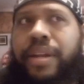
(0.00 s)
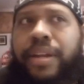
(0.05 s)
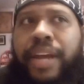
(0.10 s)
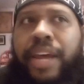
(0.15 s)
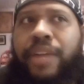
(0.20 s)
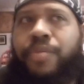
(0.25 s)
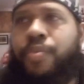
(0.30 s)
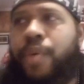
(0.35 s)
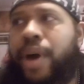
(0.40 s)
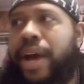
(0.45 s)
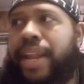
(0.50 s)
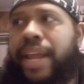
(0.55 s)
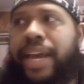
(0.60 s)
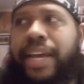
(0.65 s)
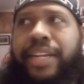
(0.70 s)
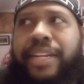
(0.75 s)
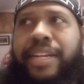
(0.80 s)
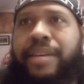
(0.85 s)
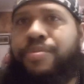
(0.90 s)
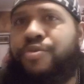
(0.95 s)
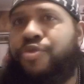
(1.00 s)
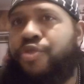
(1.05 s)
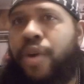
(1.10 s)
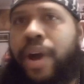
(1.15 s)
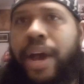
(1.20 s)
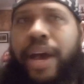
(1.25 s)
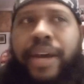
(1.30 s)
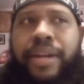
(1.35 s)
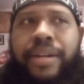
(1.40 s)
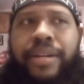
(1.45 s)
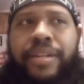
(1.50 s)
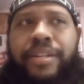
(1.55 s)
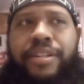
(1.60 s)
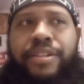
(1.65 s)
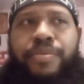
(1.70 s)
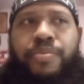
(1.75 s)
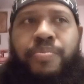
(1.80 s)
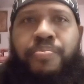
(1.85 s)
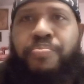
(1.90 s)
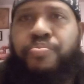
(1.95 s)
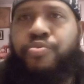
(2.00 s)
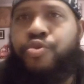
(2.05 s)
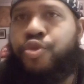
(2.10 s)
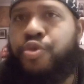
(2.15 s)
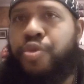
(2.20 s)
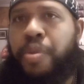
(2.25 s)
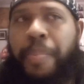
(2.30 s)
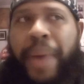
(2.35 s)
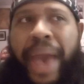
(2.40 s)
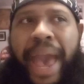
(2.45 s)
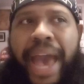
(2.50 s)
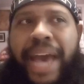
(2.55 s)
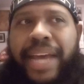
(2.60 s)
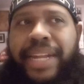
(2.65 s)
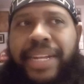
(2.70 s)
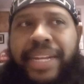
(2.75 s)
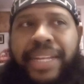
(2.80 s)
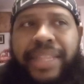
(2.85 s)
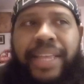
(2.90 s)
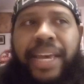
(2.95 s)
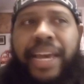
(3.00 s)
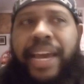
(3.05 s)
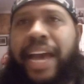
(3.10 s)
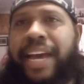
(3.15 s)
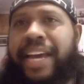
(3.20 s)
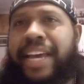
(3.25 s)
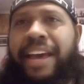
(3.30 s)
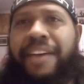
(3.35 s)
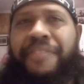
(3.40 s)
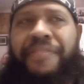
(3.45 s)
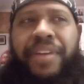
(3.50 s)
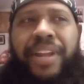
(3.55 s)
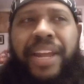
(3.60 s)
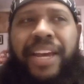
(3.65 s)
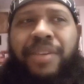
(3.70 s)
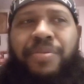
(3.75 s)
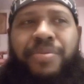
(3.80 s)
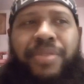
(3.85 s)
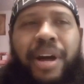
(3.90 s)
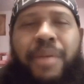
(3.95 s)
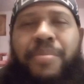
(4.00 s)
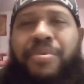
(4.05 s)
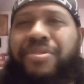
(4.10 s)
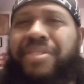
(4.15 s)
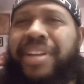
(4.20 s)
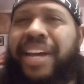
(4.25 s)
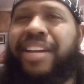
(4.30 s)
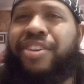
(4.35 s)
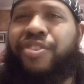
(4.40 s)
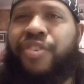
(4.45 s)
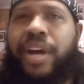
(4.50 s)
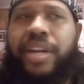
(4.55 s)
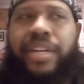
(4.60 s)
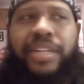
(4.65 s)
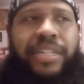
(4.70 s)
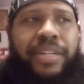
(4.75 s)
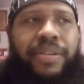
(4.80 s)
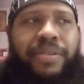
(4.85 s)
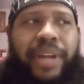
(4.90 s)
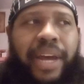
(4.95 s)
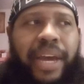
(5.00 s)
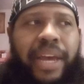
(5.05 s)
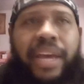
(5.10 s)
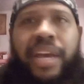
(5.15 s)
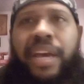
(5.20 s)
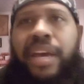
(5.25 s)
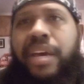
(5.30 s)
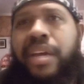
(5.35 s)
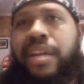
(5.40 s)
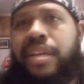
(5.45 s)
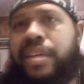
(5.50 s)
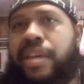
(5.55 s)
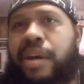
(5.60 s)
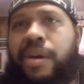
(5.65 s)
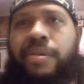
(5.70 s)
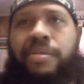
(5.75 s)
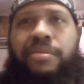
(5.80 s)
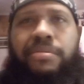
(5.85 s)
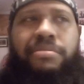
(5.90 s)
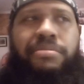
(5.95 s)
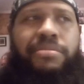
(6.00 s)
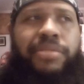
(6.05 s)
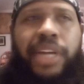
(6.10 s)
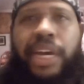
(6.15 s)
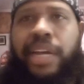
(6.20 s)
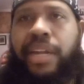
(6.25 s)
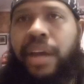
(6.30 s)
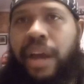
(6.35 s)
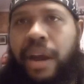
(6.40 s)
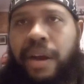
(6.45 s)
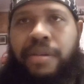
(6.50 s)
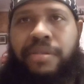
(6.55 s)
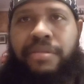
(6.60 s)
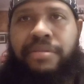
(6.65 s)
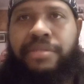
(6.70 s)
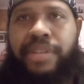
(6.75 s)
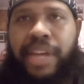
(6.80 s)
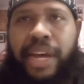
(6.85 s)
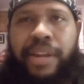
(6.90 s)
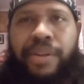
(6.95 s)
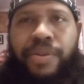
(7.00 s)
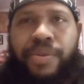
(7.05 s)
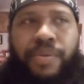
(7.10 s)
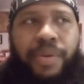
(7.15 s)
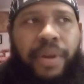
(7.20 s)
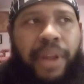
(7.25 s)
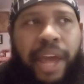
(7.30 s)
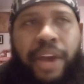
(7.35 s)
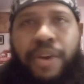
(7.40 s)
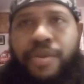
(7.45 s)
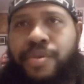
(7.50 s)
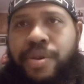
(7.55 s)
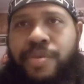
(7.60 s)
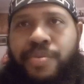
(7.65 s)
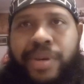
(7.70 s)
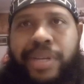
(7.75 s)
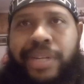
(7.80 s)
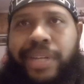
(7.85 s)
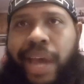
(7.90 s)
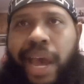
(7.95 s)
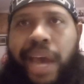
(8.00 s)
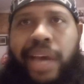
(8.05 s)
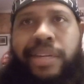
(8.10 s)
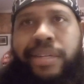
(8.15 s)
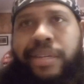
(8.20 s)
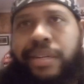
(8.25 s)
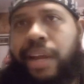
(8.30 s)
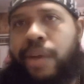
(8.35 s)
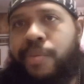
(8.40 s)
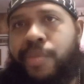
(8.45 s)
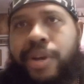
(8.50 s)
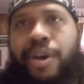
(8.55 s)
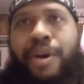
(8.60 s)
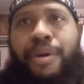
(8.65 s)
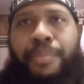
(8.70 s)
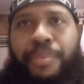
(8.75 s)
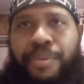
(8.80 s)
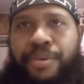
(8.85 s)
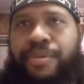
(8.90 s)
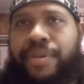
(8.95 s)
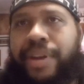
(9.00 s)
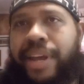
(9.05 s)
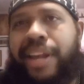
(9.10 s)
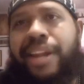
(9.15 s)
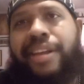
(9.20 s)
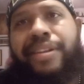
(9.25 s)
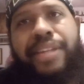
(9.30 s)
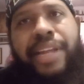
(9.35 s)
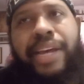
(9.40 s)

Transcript: like them trying to do the passing thing. I felt like it was almost like trying to show like, yo, Jalen Hurts, that's who he was last year. Like, we gonna prove. And it's